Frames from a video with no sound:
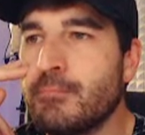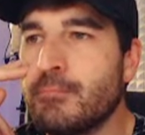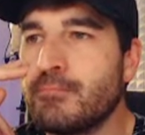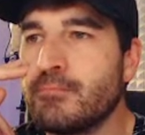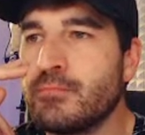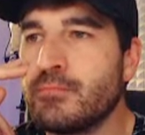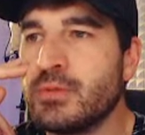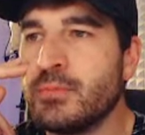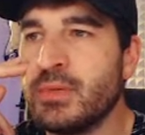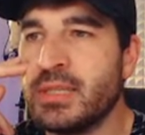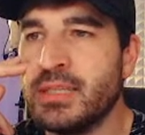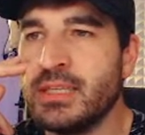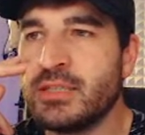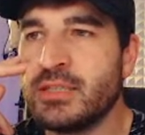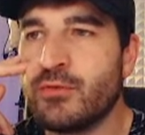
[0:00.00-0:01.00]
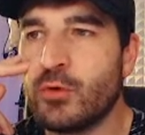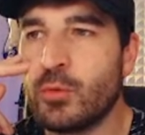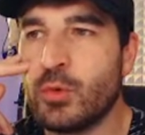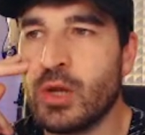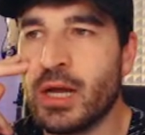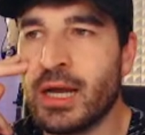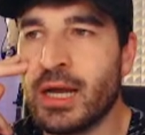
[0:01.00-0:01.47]
but this formula I
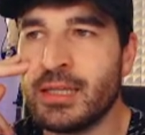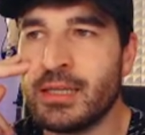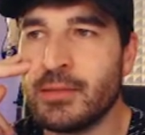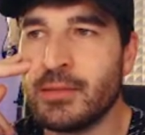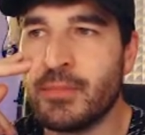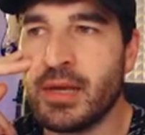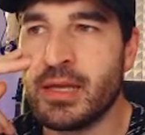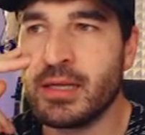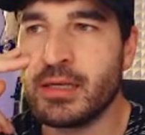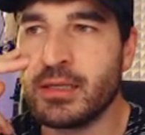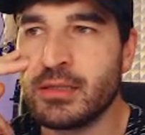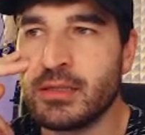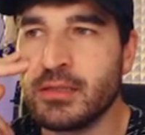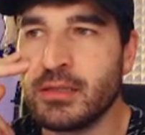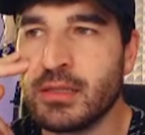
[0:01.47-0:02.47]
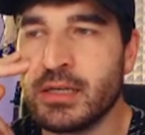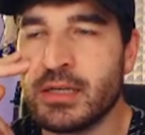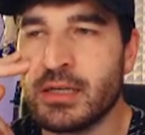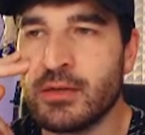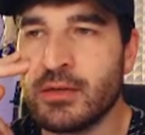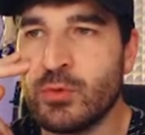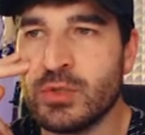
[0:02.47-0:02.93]
didn't make it. Like it
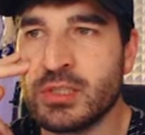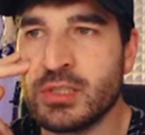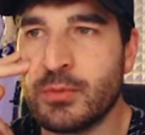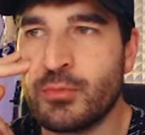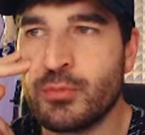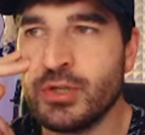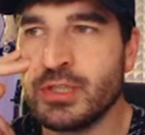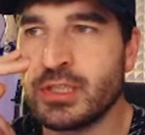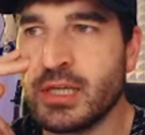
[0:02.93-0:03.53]
was a preset,